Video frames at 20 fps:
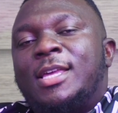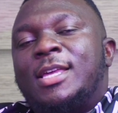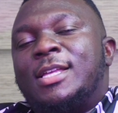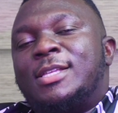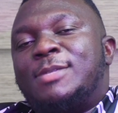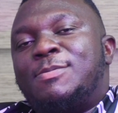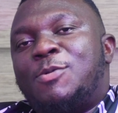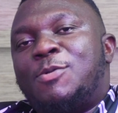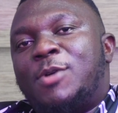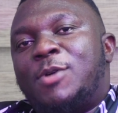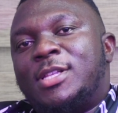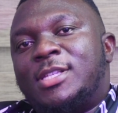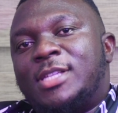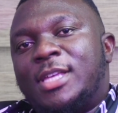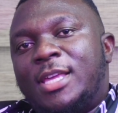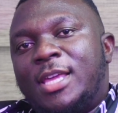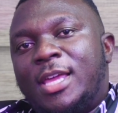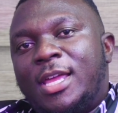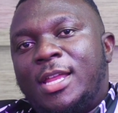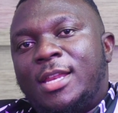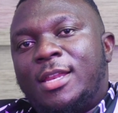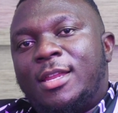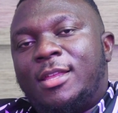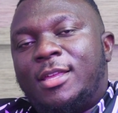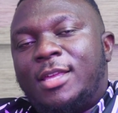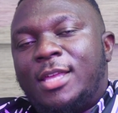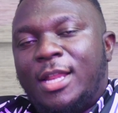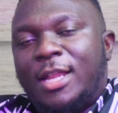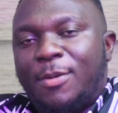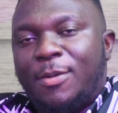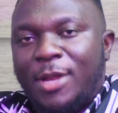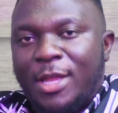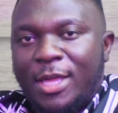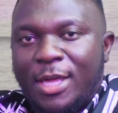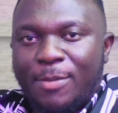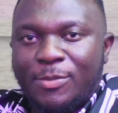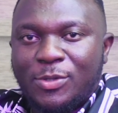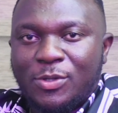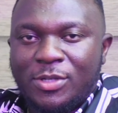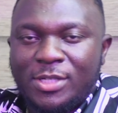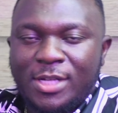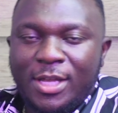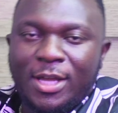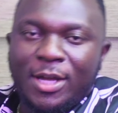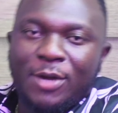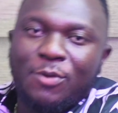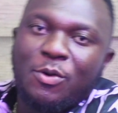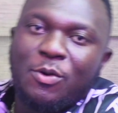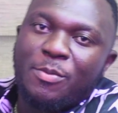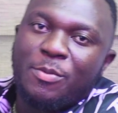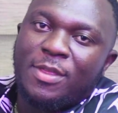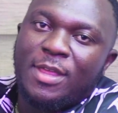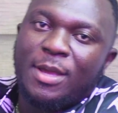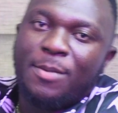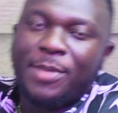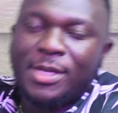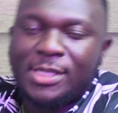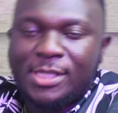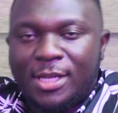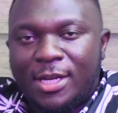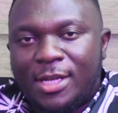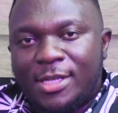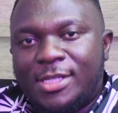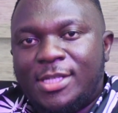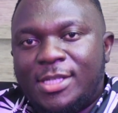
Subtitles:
It's me once again, Kelebele Kem Talks. You can call me the ambassador.